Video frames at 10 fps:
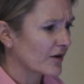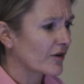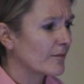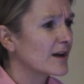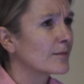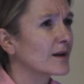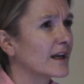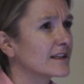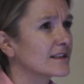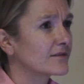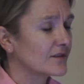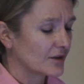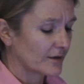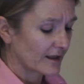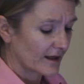micro-manipulators for
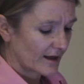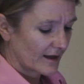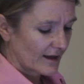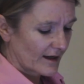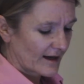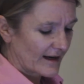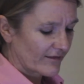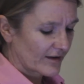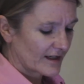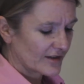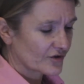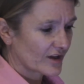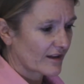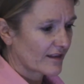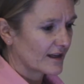doing clever and
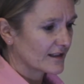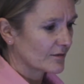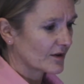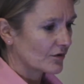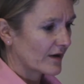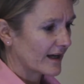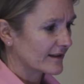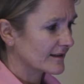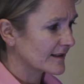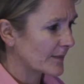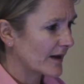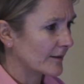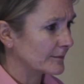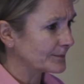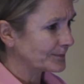intricate things with your eggs and
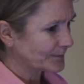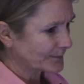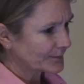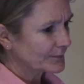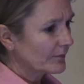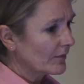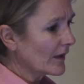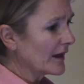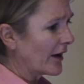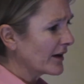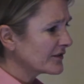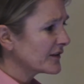sperm. Now, as